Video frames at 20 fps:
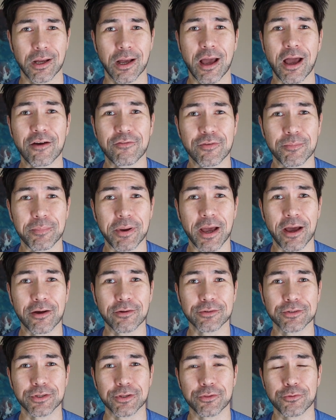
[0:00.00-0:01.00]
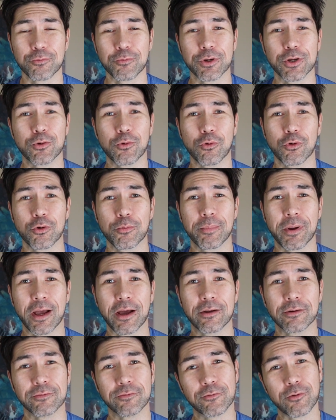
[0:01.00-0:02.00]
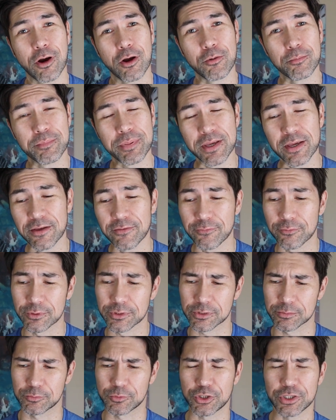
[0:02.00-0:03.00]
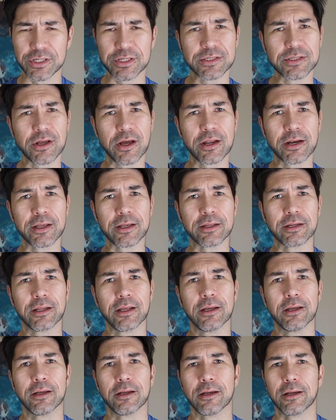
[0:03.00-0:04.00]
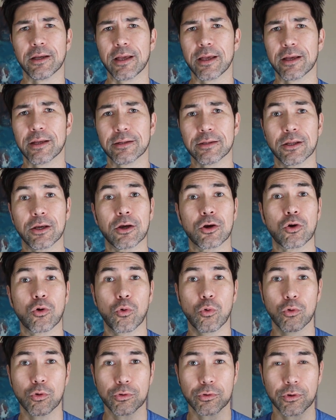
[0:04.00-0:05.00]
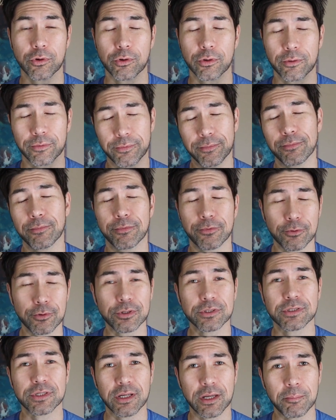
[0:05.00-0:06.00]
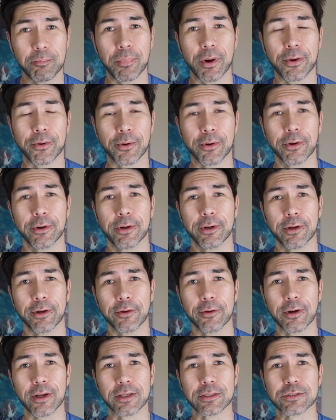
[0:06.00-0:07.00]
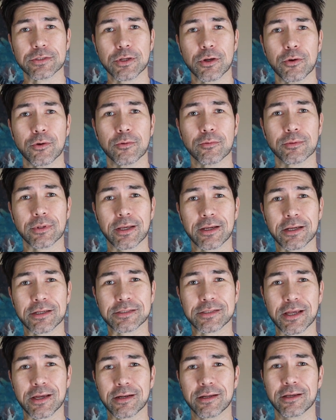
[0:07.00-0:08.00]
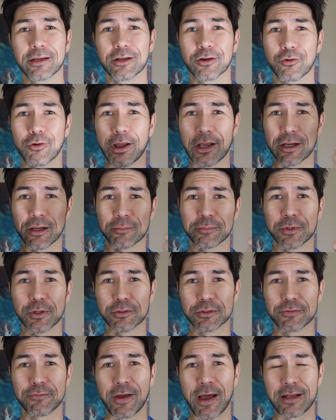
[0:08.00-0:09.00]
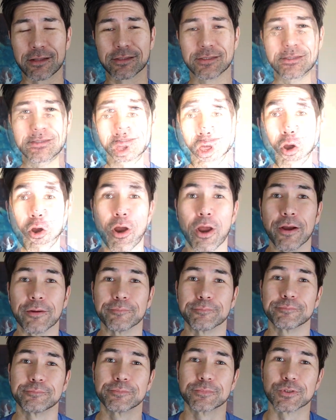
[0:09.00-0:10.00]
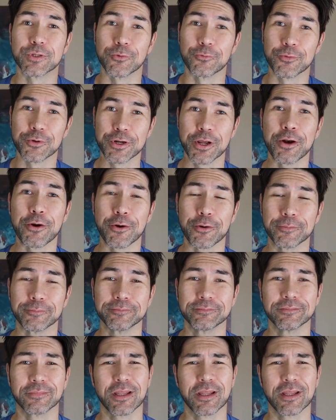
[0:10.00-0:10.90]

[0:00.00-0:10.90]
a half a pound to three quarter pound of ground beef with some cheese on it and a quarter or a third stick of butter. All right, so like I said, crank up those fats. All right, so for dinner,